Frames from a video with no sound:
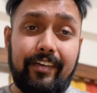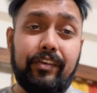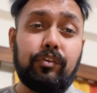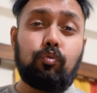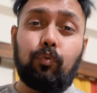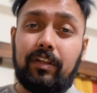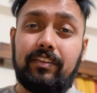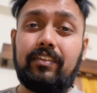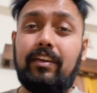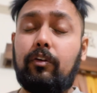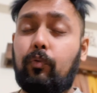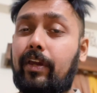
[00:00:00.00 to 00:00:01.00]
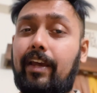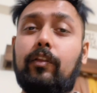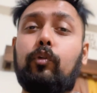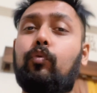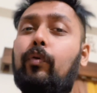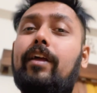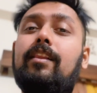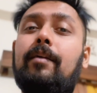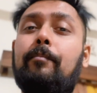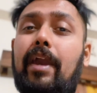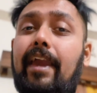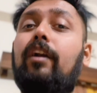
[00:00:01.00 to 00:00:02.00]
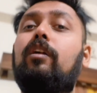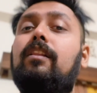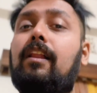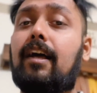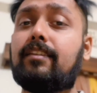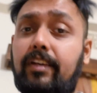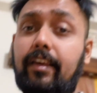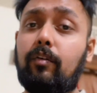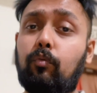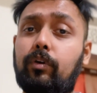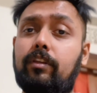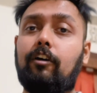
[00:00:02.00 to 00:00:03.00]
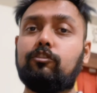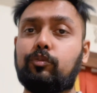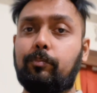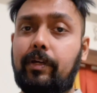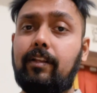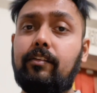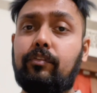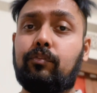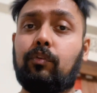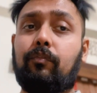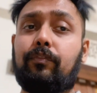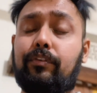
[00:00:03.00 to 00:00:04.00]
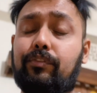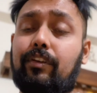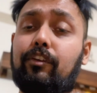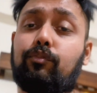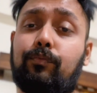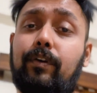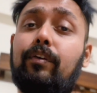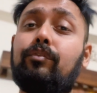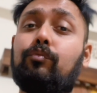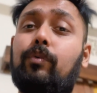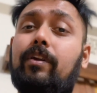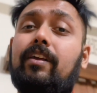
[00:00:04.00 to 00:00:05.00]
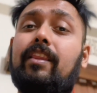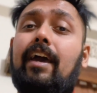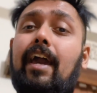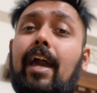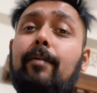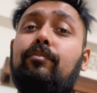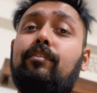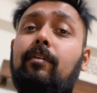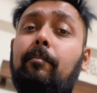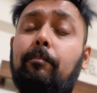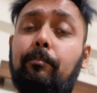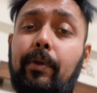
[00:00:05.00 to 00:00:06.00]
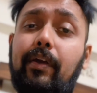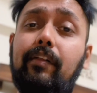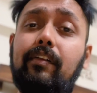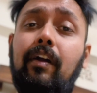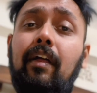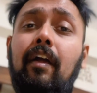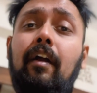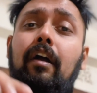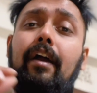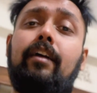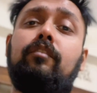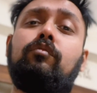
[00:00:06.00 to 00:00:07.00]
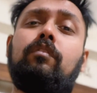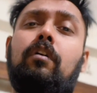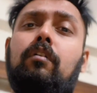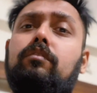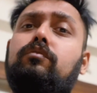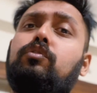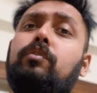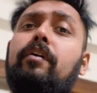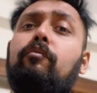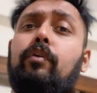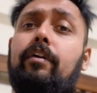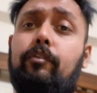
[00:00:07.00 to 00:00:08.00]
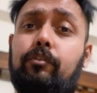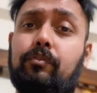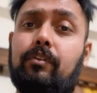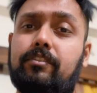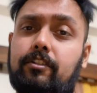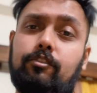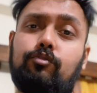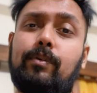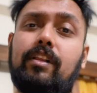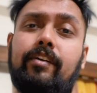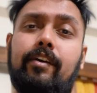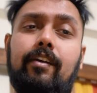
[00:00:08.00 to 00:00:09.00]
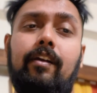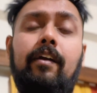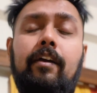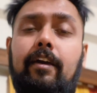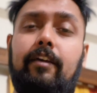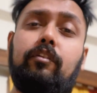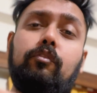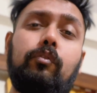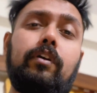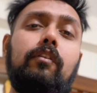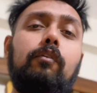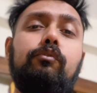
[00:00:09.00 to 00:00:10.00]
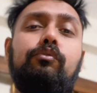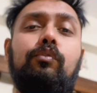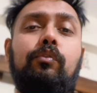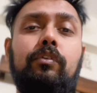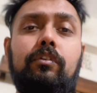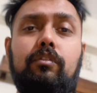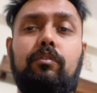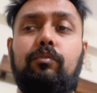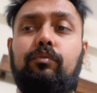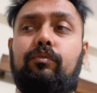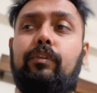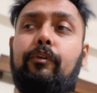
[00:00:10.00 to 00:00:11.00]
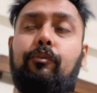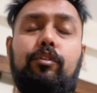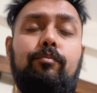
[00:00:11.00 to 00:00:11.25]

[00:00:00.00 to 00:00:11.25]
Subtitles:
is one thing, you cannot really make latte without milk, so first things first, we're gonna have some milk. And today we're using dust milk here, and you can also use liquid